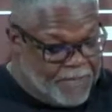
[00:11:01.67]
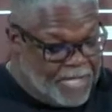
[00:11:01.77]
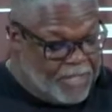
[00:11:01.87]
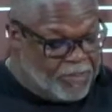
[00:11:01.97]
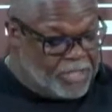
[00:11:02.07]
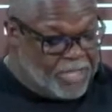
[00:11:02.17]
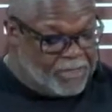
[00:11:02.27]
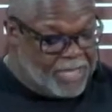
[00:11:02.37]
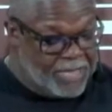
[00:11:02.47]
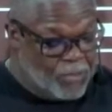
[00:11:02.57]
And we talked
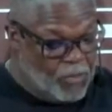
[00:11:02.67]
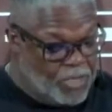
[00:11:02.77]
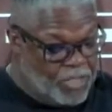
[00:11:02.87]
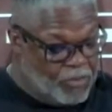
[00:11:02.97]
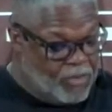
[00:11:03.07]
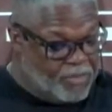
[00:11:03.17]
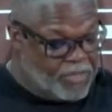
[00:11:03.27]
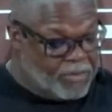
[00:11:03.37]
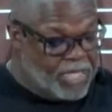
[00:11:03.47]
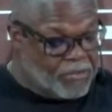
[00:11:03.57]
about knowing the equipment.
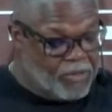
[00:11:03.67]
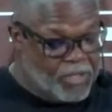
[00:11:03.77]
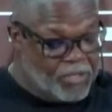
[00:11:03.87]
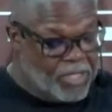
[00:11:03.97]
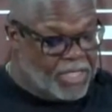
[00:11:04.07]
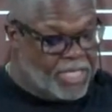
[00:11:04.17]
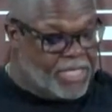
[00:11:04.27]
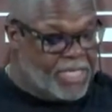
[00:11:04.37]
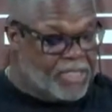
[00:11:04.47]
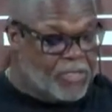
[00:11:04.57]
So that's where we started
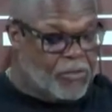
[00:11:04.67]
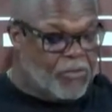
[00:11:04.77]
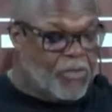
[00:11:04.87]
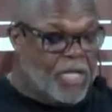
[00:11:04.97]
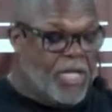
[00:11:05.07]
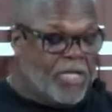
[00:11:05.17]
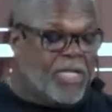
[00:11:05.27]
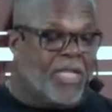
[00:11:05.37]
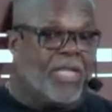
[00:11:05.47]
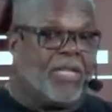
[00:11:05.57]
getting into
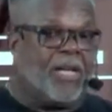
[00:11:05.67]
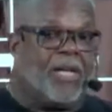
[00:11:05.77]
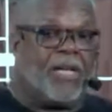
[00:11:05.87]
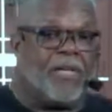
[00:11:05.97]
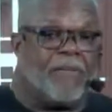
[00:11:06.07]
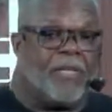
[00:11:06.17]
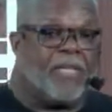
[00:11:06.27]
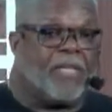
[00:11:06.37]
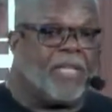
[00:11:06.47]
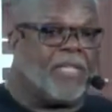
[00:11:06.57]
the
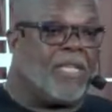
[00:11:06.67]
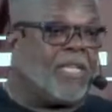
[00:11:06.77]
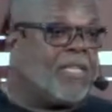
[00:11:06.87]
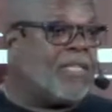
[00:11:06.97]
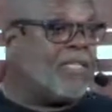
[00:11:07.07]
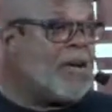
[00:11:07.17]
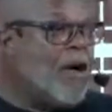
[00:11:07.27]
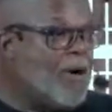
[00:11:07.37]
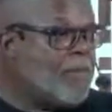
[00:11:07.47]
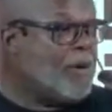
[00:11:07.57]

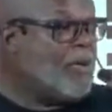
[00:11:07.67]
armor